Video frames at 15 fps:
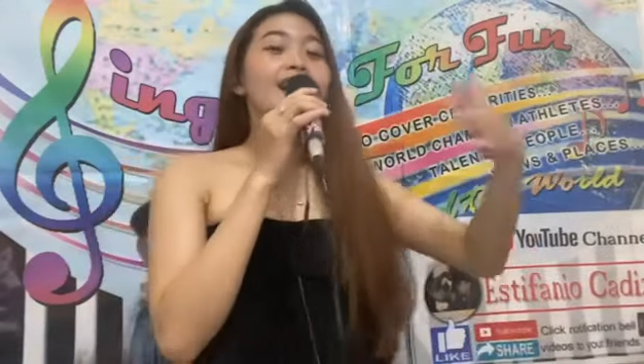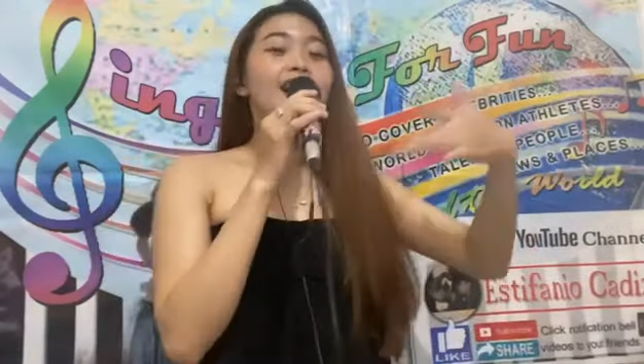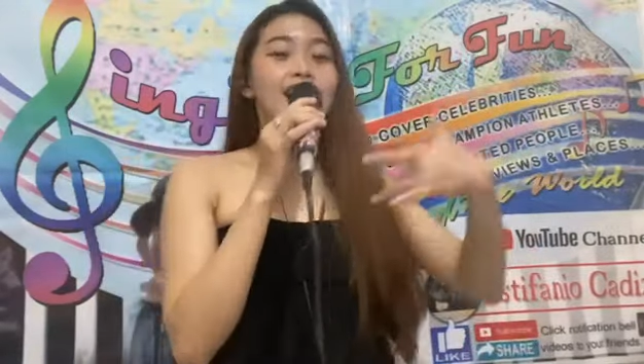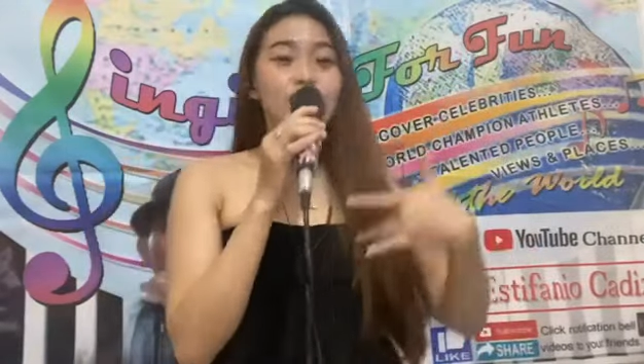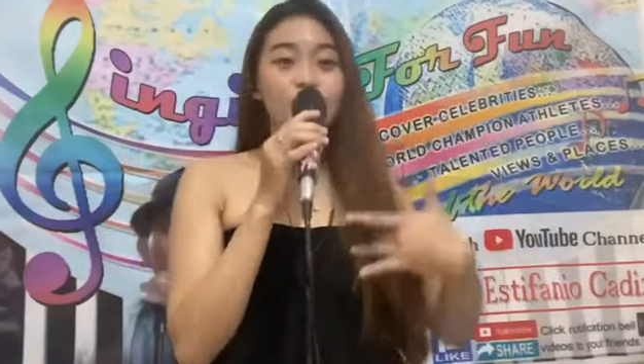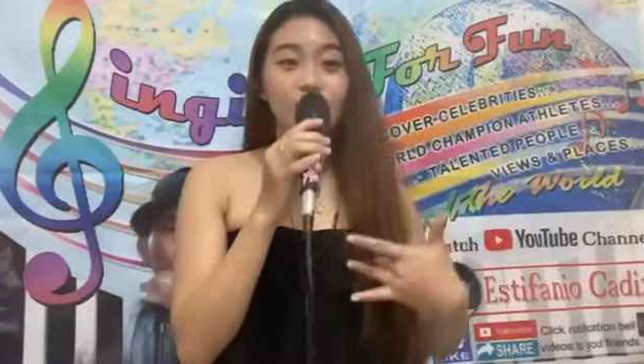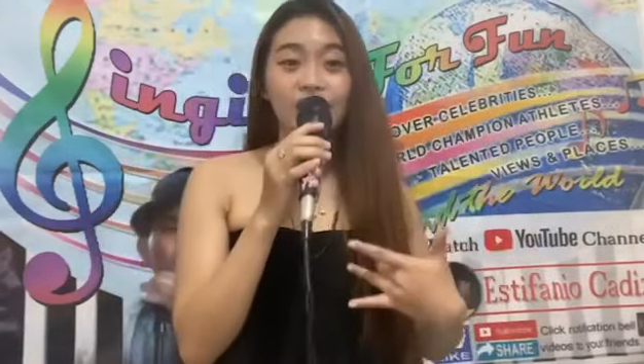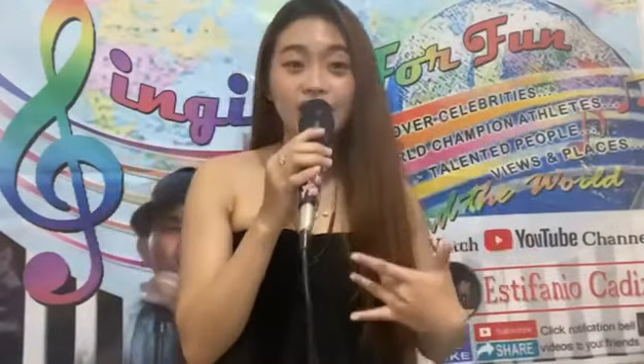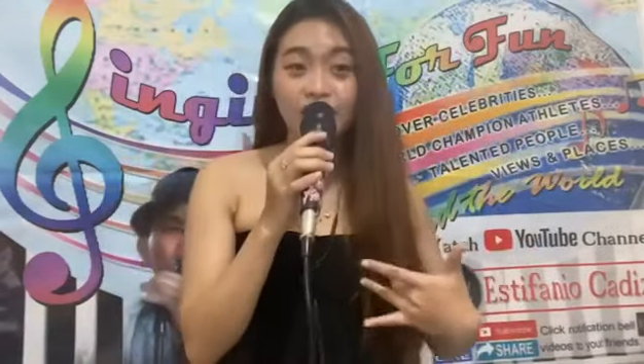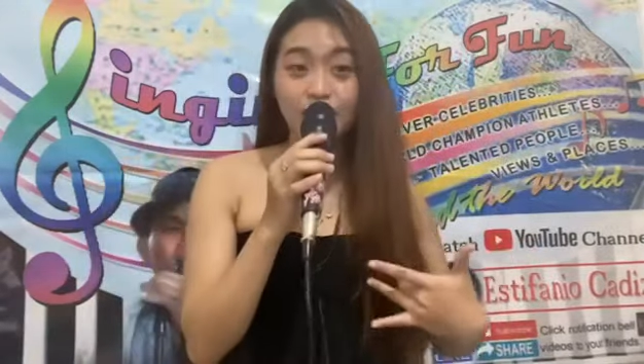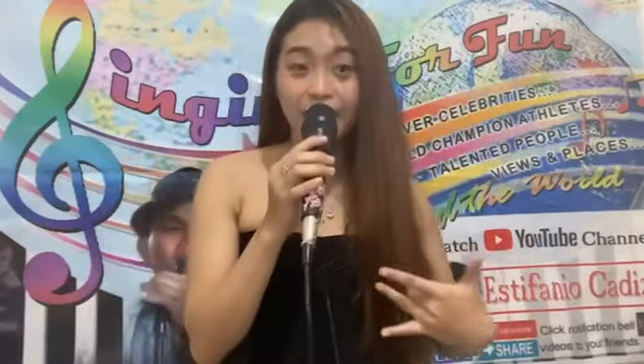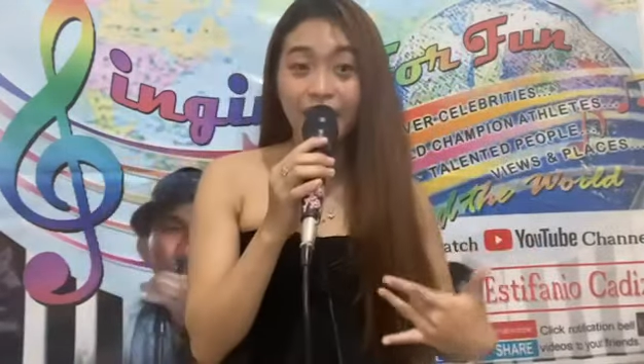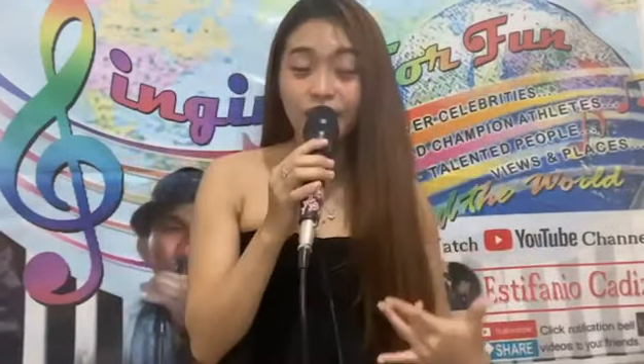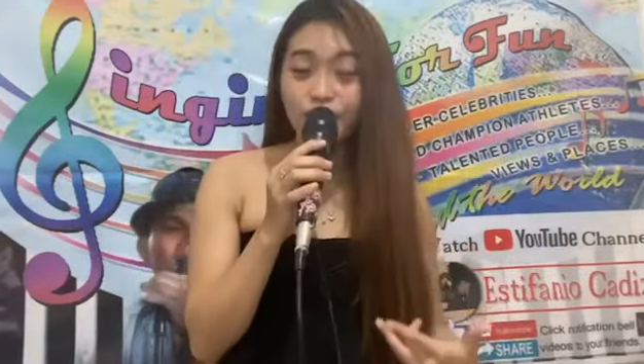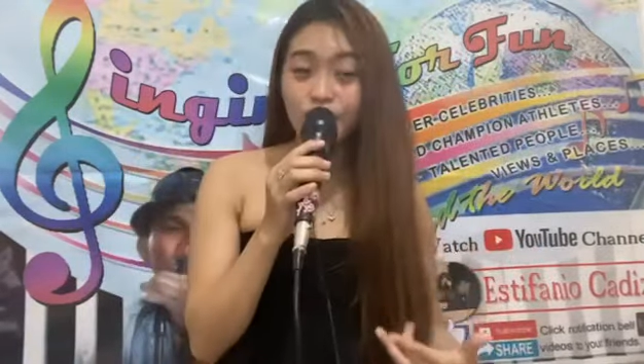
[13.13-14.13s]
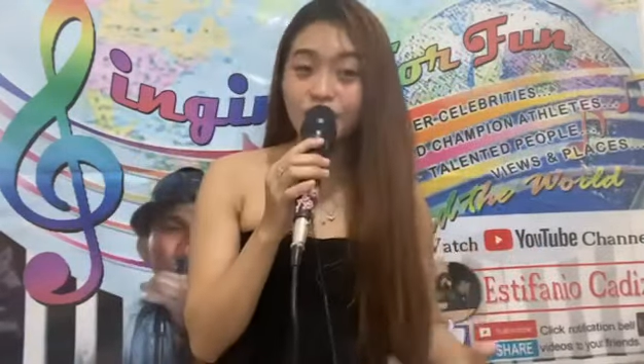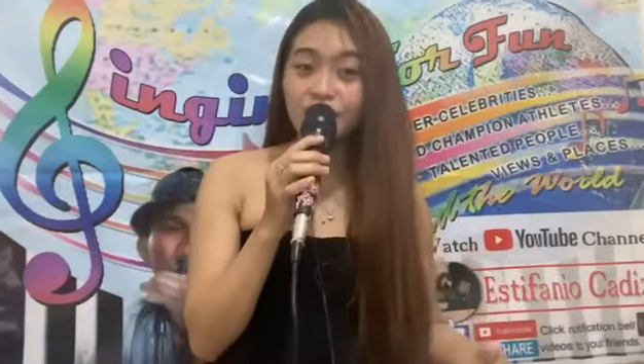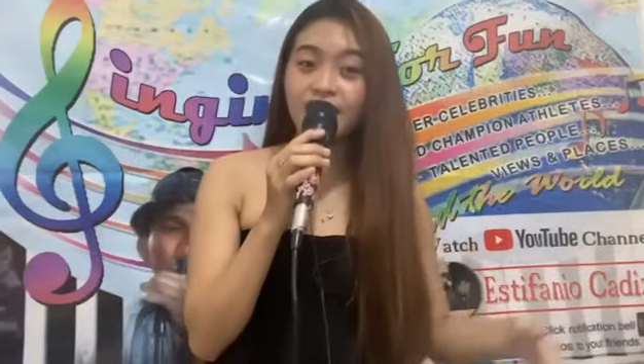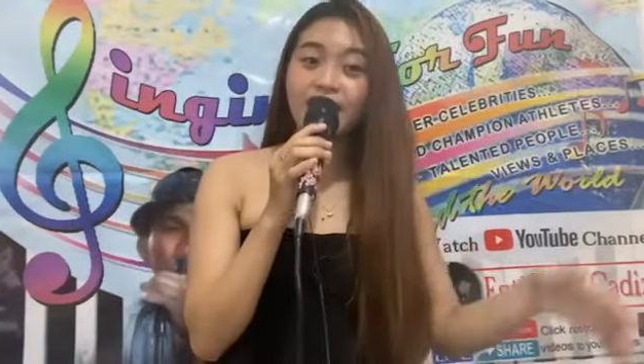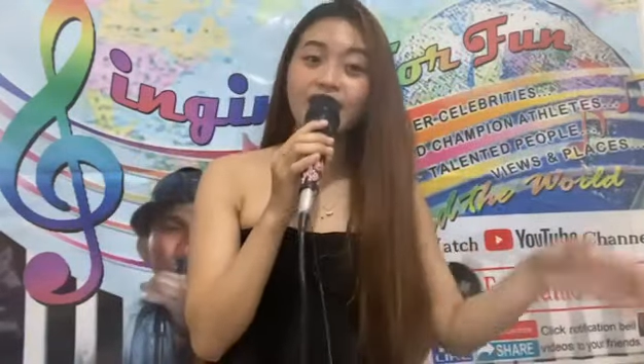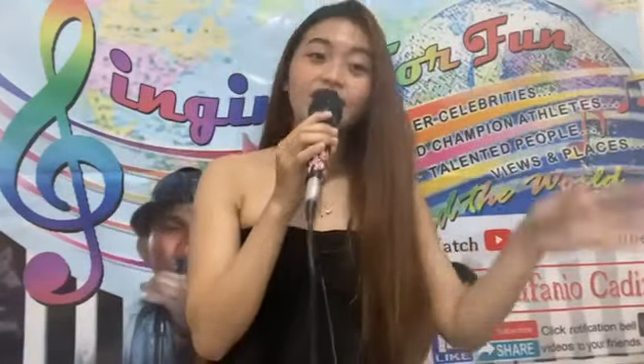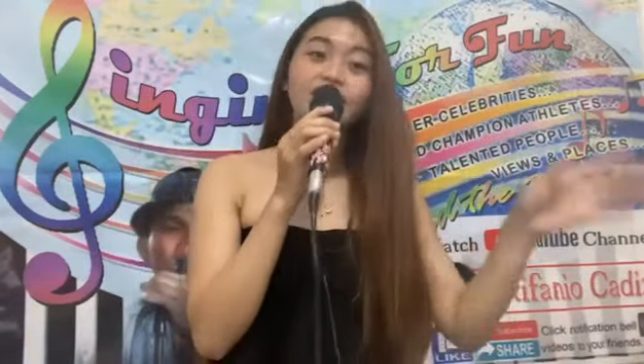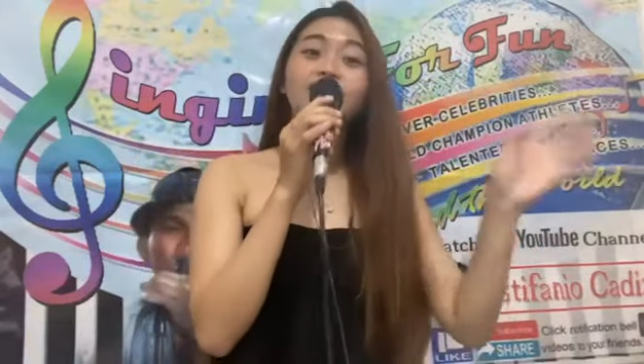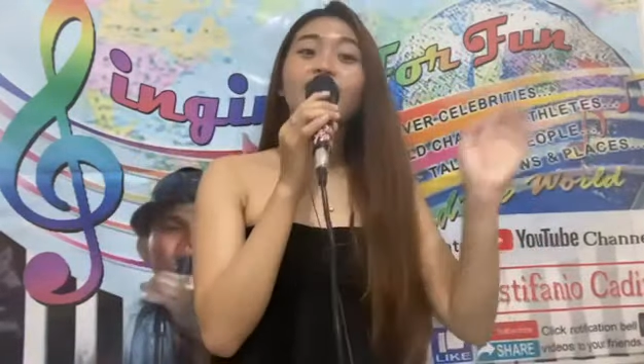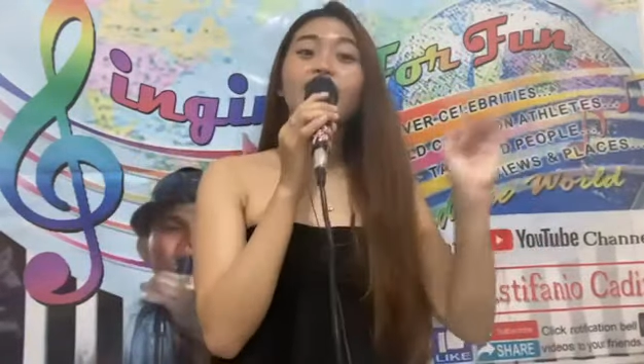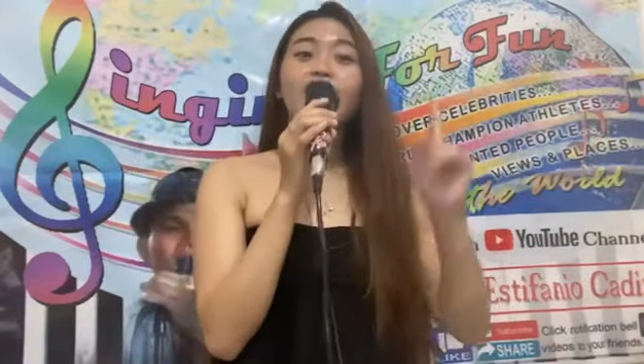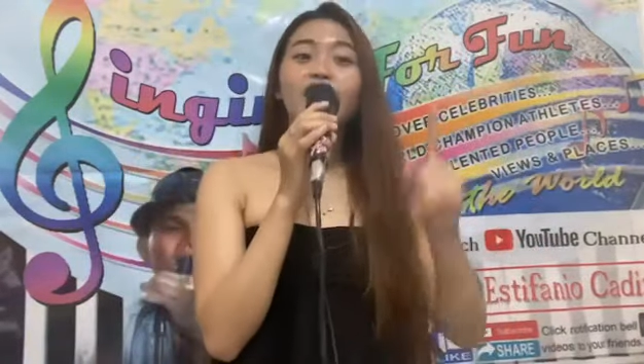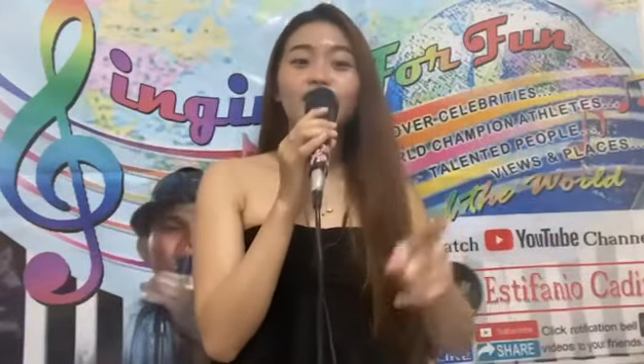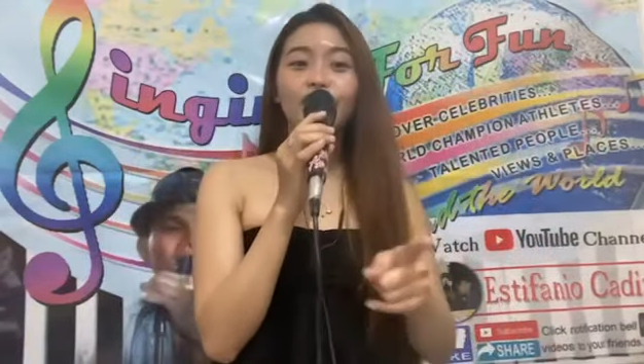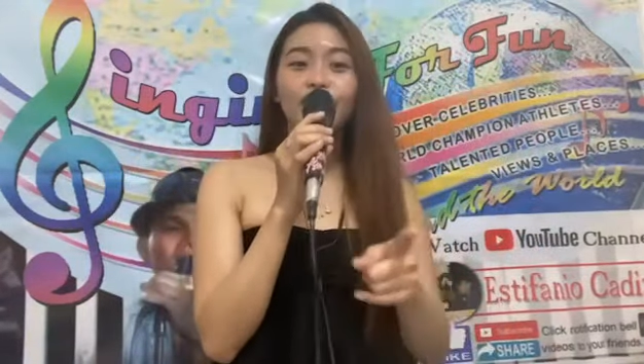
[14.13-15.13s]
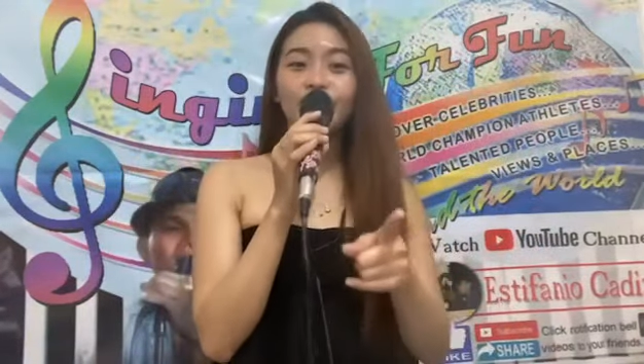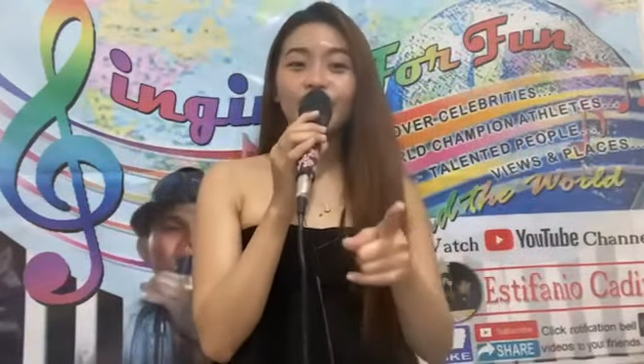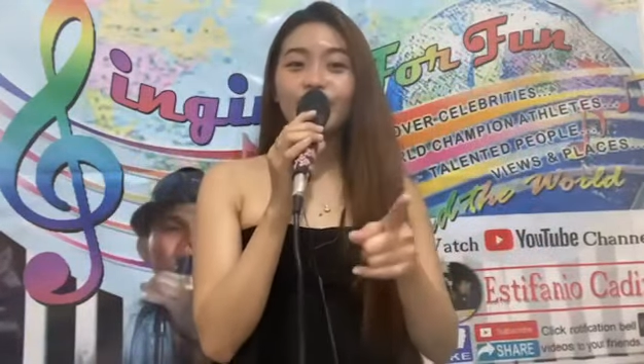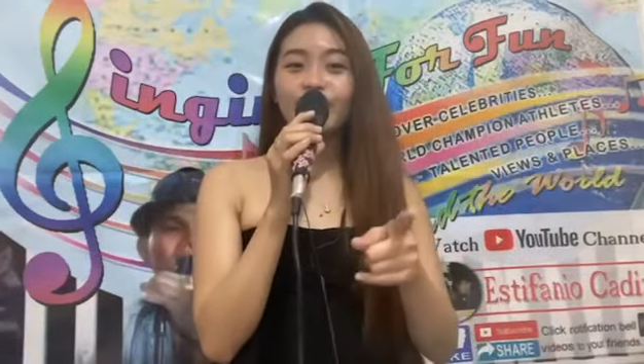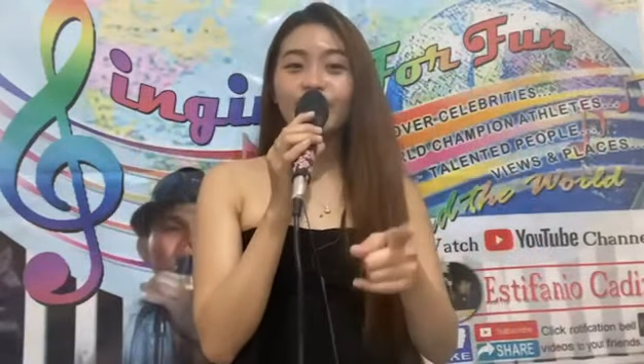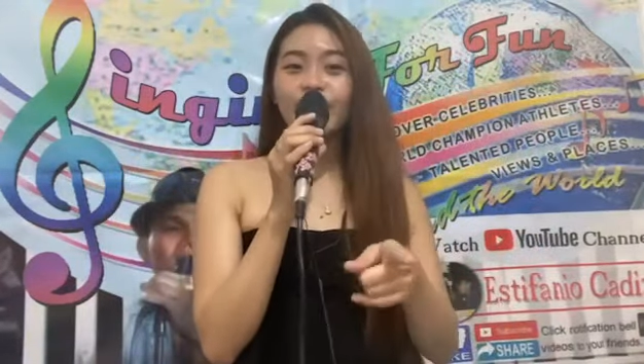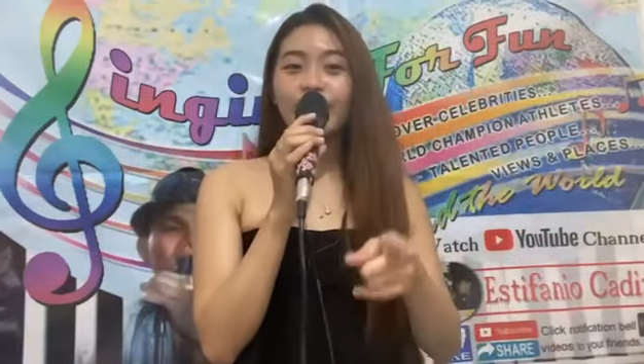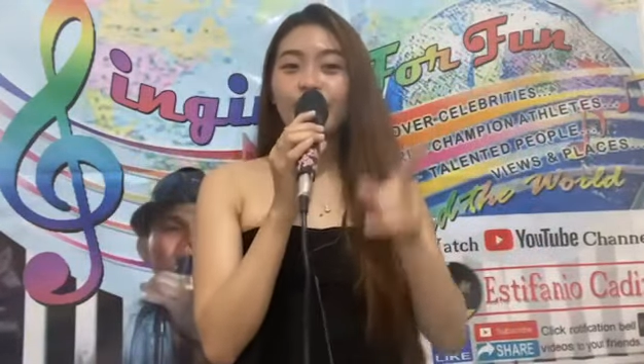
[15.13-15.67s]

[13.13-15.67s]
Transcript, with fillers: as well as my YouTube channel, Karla Villonda.